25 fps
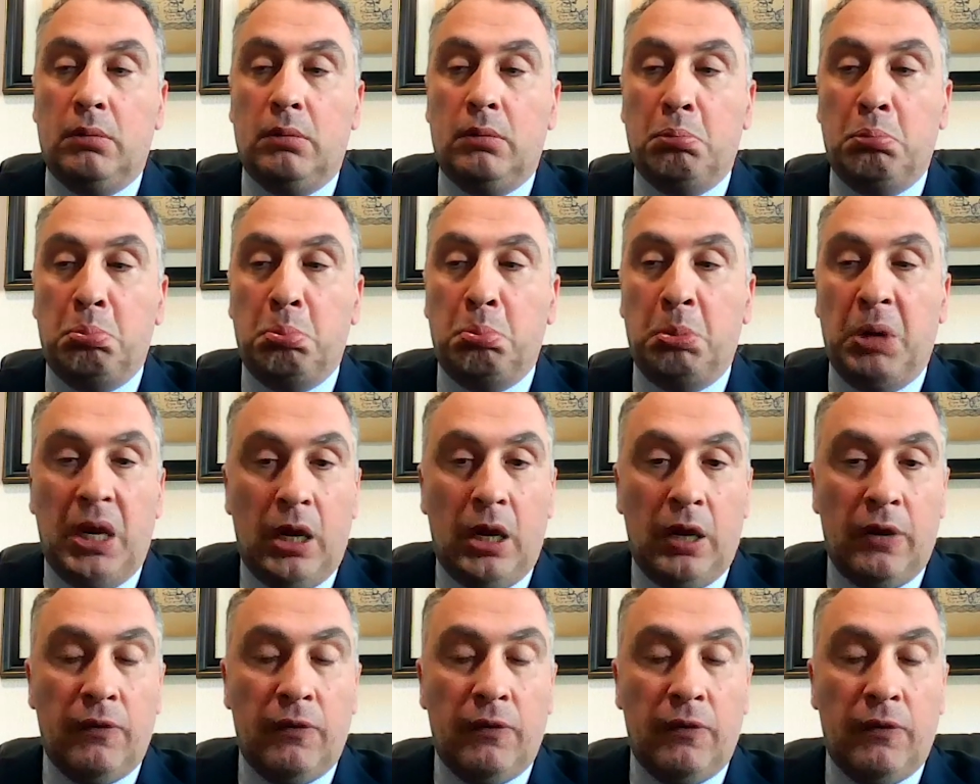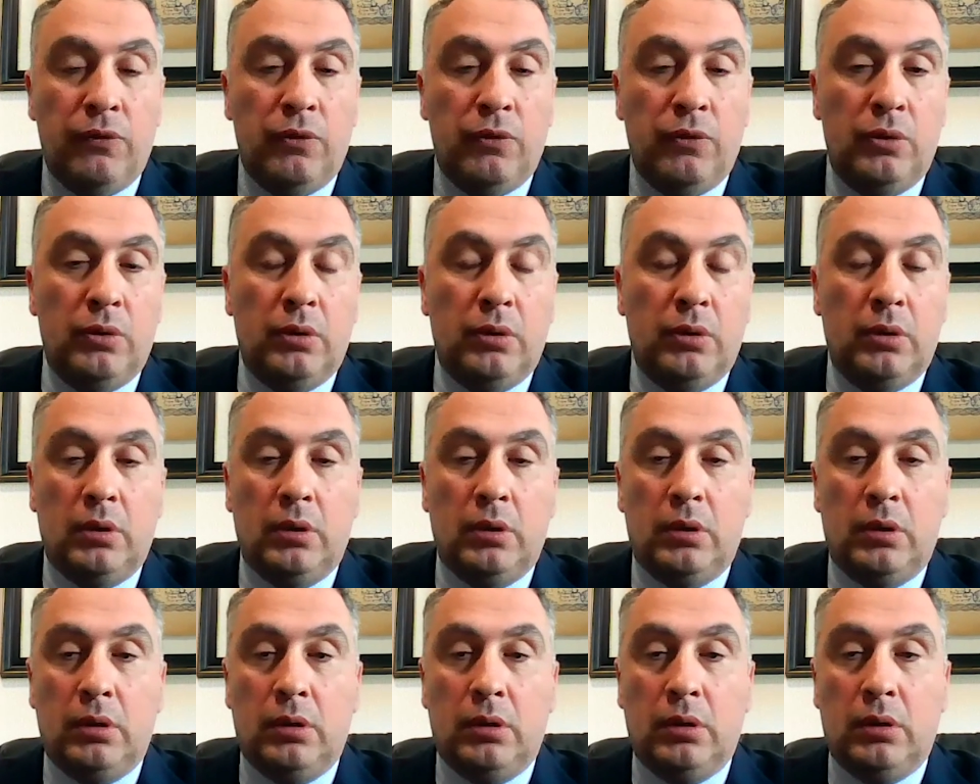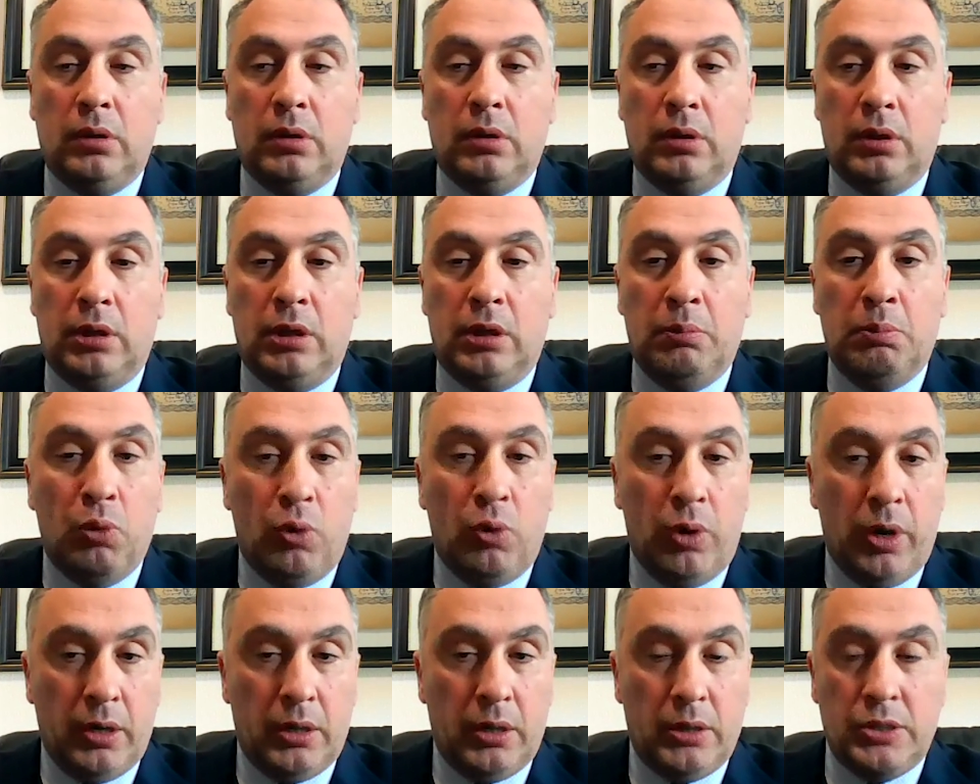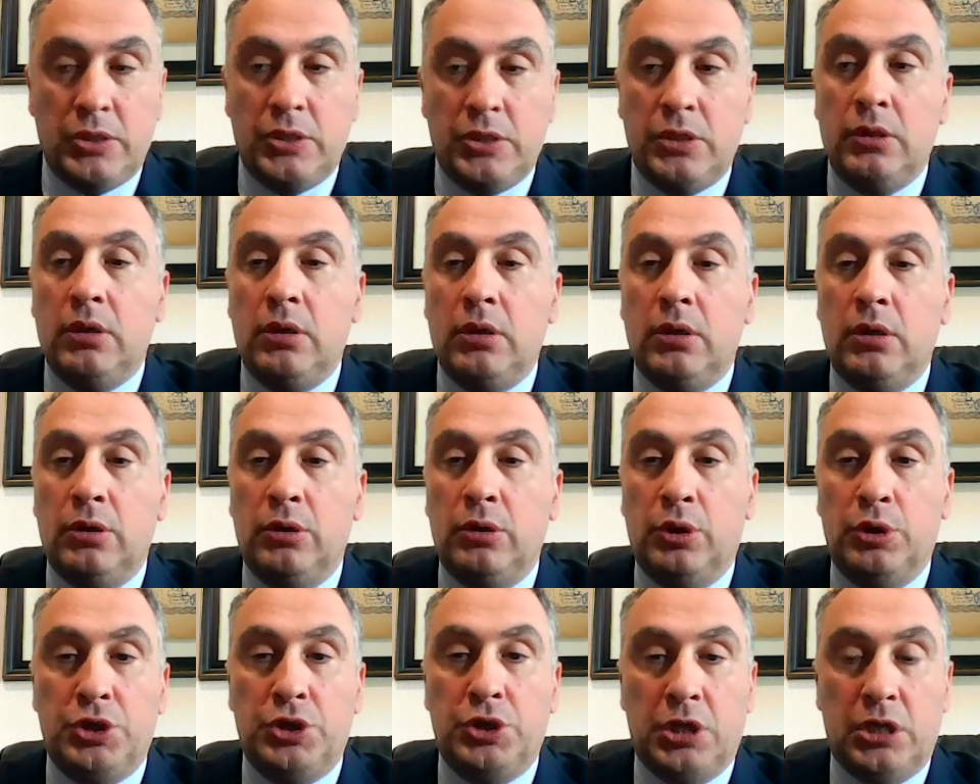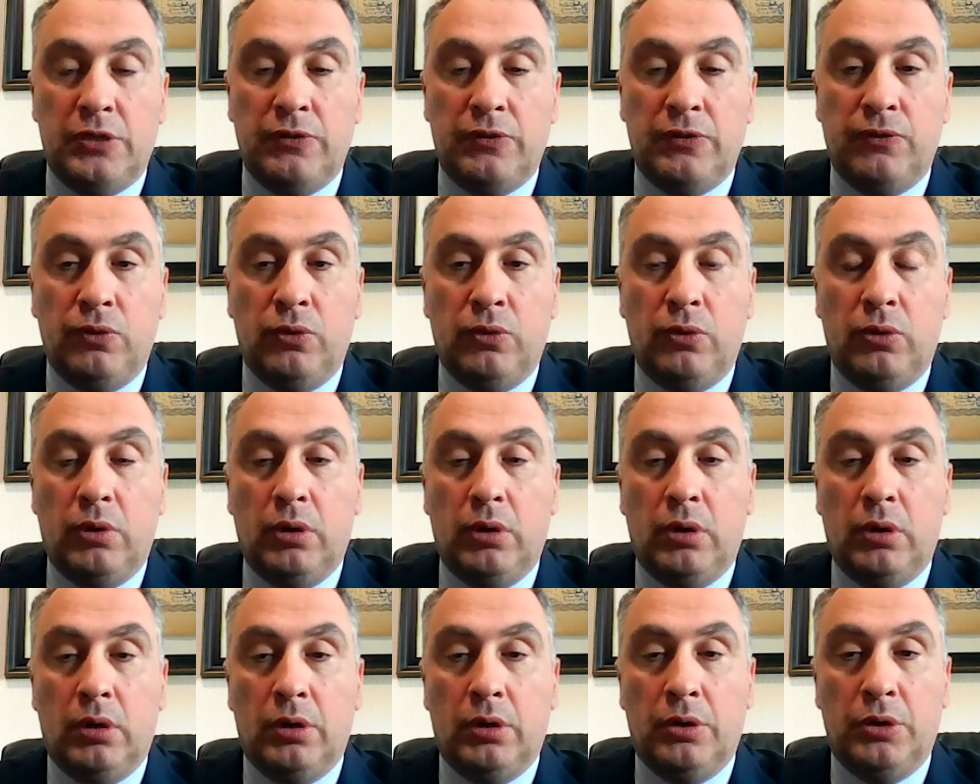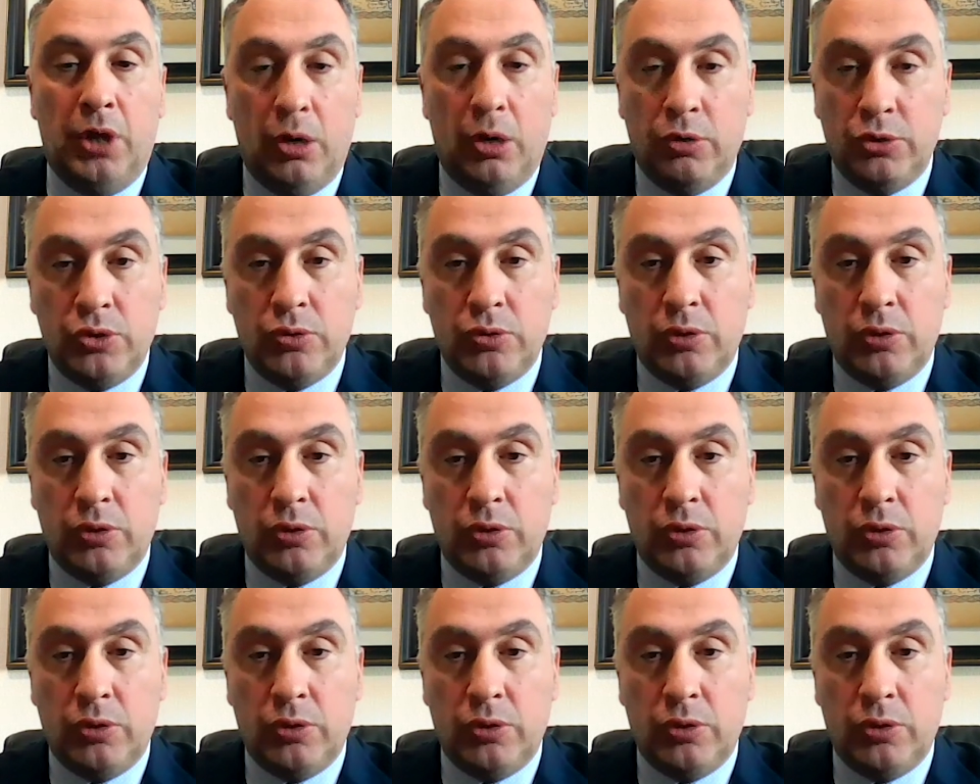meaningful importance, not just for those two